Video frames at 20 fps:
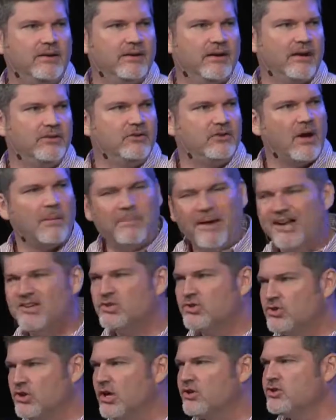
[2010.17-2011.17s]
I do not pass
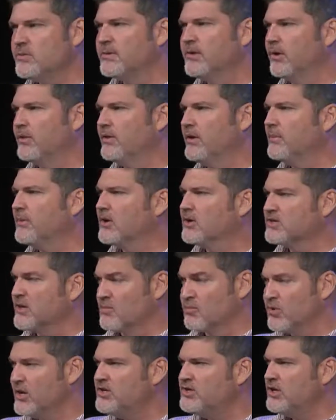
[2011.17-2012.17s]
judgment on them because I'm
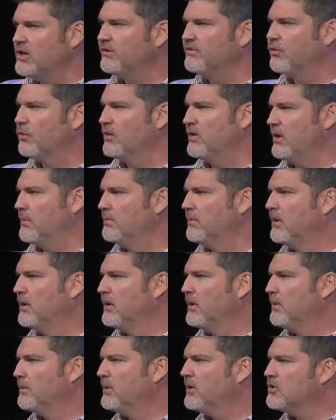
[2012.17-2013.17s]
reaching for them
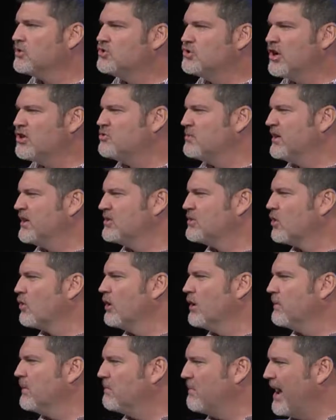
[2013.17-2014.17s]
because judgment has
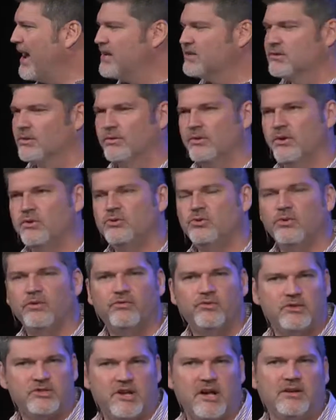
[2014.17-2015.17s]
already been passed on those who have
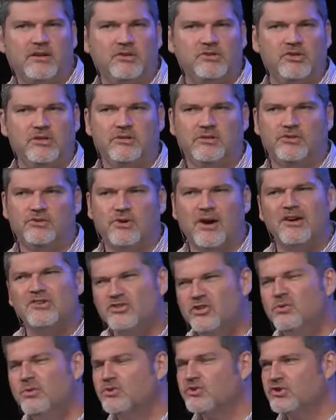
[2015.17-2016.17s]
rejected Jesus Christ.
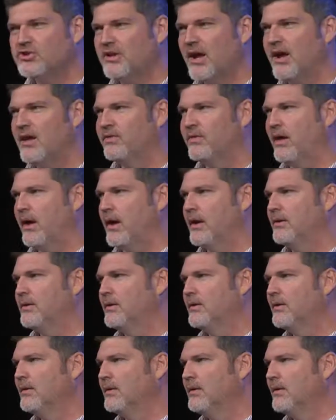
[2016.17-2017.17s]
Do you understand that?
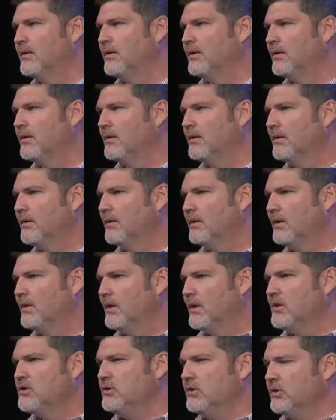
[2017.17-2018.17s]

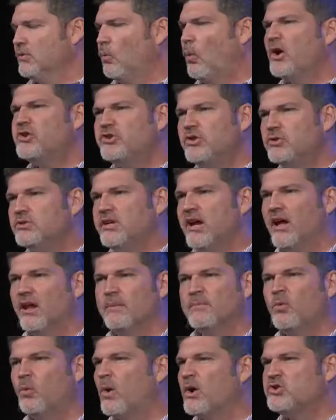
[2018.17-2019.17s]
What you tell
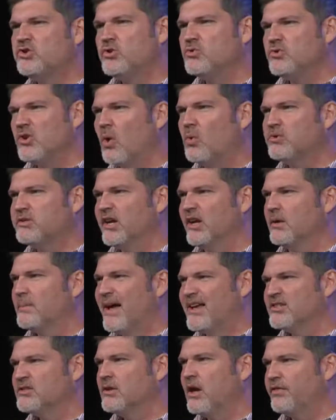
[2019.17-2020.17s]
them and what you don't tell them
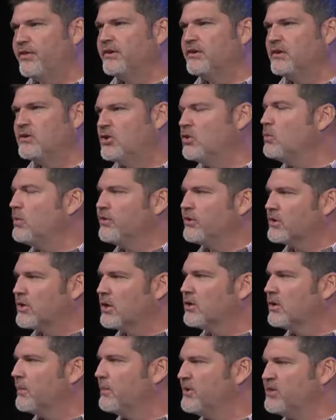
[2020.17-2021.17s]
has nothing to do with their
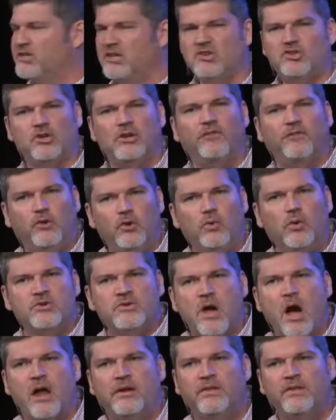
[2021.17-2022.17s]
current position. If you are
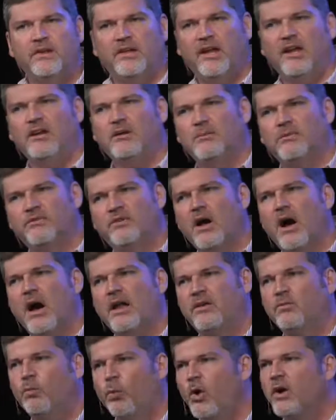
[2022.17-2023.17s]
not in the kingdom of God
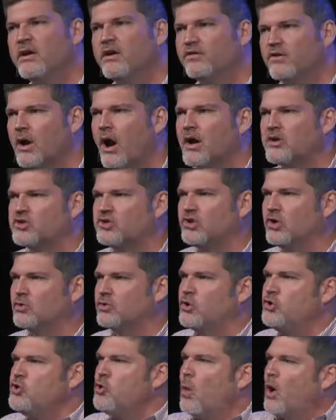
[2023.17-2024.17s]
and one of God's
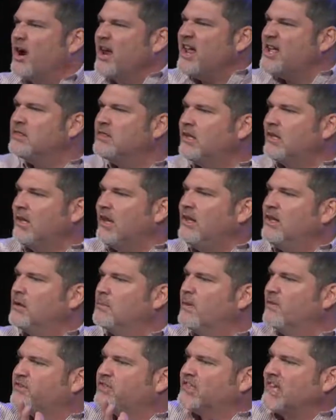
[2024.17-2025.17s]
children, you are in the kingdom
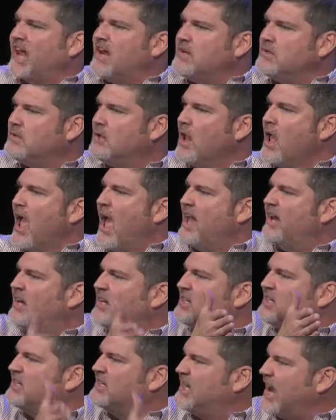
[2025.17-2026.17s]
of Satan and it
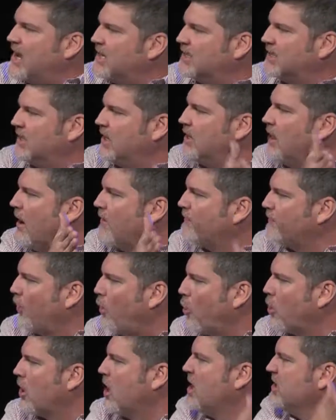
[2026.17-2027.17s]
is destined
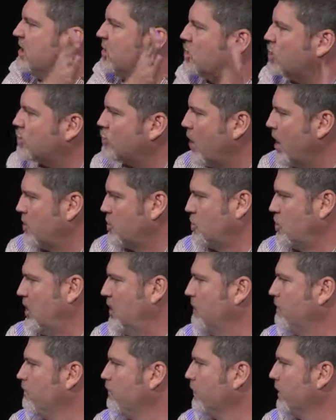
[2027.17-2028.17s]
for
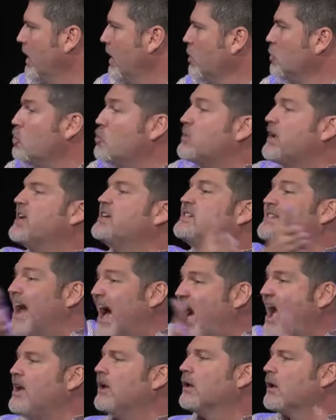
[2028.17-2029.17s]
destruction. You can
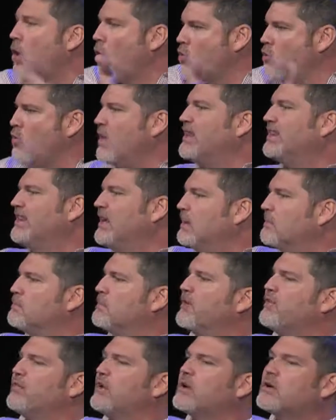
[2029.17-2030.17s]
die along with him,
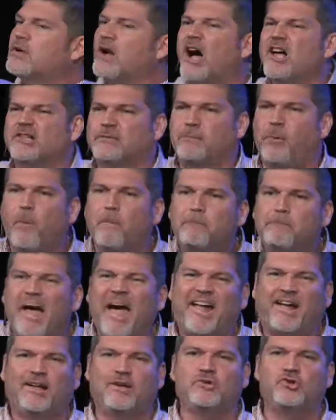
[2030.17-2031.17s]
but the gospel
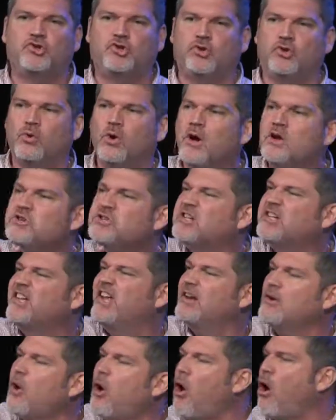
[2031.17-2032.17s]
beckons you to
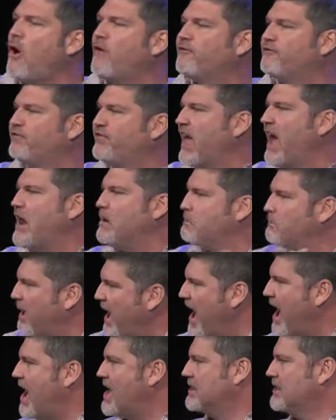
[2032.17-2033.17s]
get off that
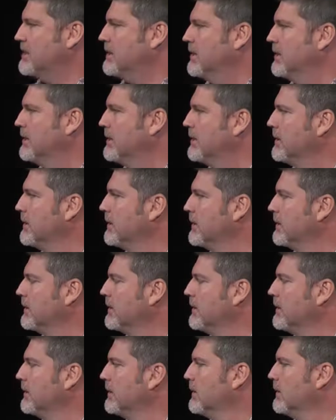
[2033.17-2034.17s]
path,
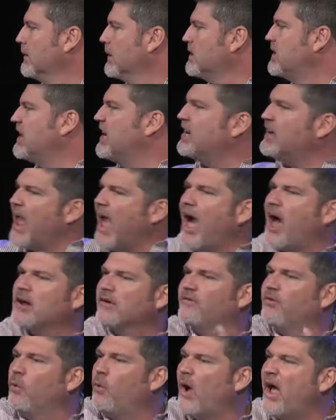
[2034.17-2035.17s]
to get out
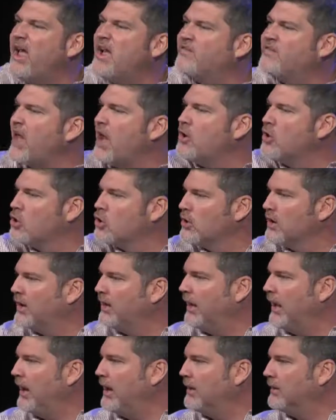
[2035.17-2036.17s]
of the way of that
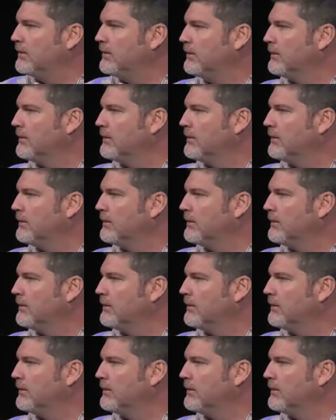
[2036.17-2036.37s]
hurricane.